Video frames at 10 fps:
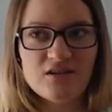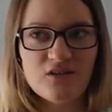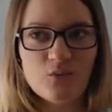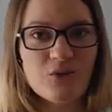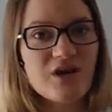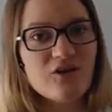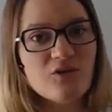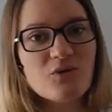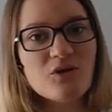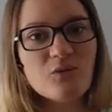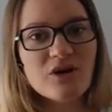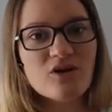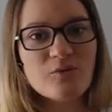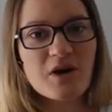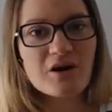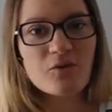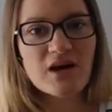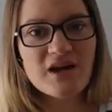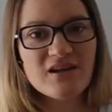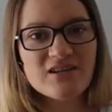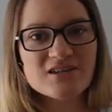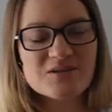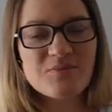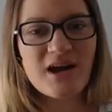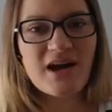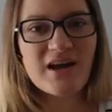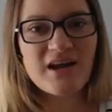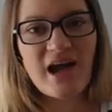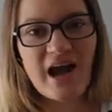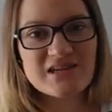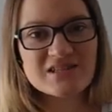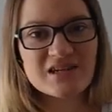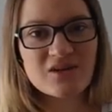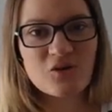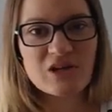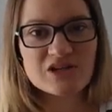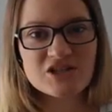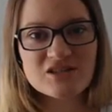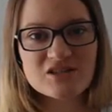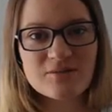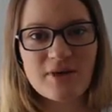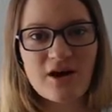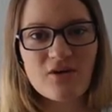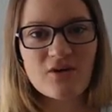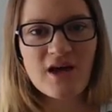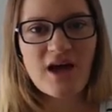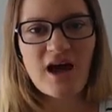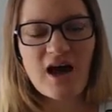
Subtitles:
the way you can win no matter what is by asking questions about